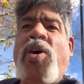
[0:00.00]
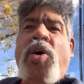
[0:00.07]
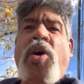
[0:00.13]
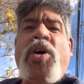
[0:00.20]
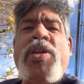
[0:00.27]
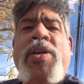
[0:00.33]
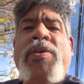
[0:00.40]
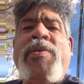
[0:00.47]

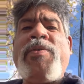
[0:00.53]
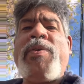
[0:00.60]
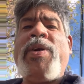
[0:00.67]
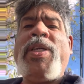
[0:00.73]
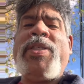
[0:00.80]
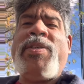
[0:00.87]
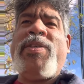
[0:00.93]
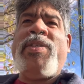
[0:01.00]
all the
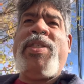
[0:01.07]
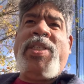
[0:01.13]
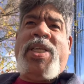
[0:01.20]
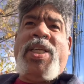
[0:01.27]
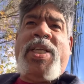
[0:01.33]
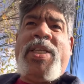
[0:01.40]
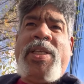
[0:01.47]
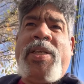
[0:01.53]
congressional
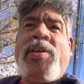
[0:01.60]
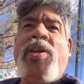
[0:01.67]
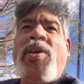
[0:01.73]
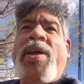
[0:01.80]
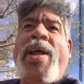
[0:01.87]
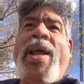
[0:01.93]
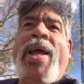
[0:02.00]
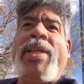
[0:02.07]
seats in
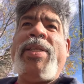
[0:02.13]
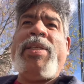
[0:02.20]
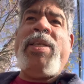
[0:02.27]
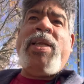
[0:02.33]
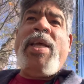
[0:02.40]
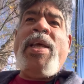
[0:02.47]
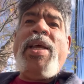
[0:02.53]
Long Island,